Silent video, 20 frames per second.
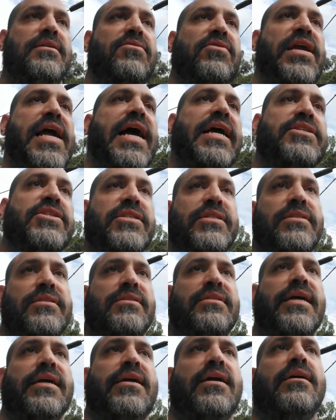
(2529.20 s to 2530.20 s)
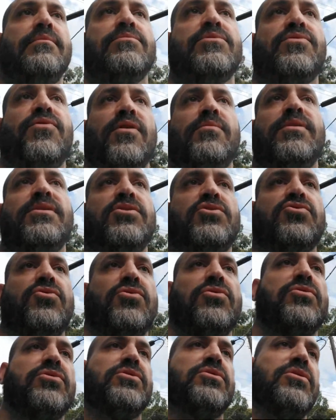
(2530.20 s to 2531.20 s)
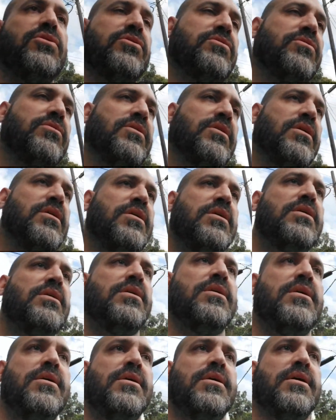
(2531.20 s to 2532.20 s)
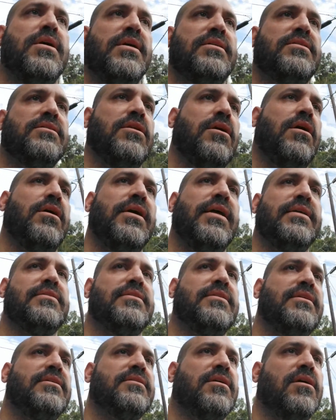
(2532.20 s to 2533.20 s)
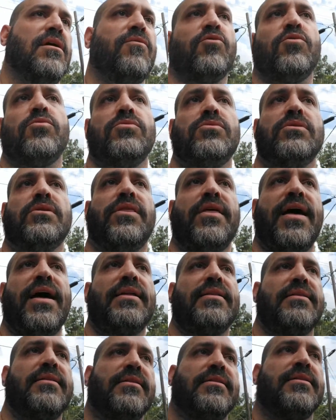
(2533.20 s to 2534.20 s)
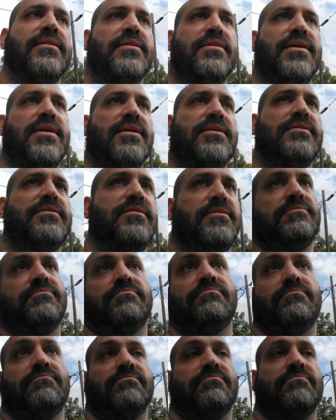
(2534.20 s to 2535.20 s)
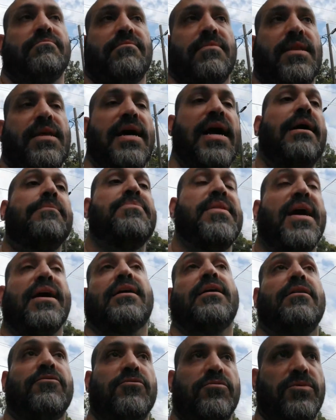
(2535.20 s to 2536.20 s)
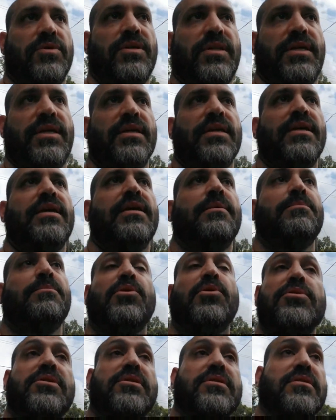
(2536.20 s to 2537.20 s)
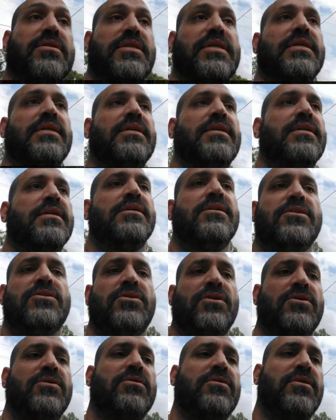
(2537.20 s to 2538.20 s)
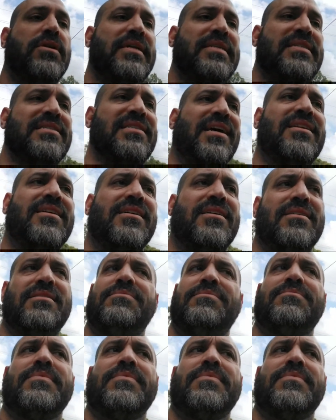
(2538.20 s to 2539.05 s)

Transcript: reaction that comes from his trolls. So as long as he's comfortable with that, then I'm not comfortable with it personally. So it's not a